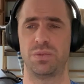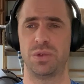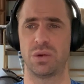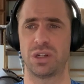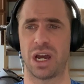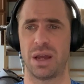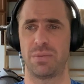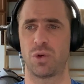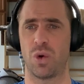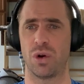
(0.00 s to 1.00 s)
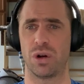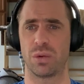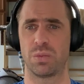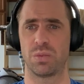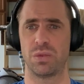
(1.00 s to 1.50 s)
you know, time,
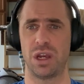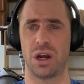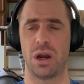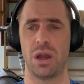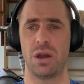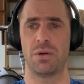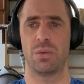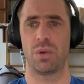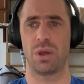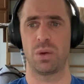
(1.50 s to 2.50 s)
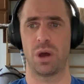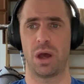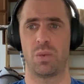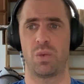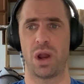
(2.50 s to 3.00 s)
quarter, year,
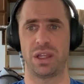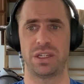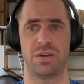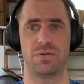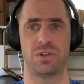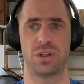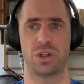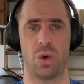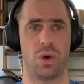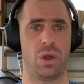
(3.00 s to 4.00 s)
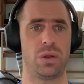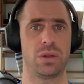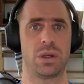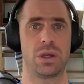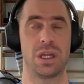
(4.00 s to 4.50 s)
uh, relative to total,
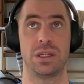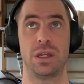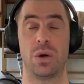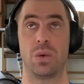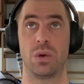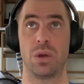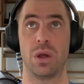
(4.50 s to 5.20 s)
can you know,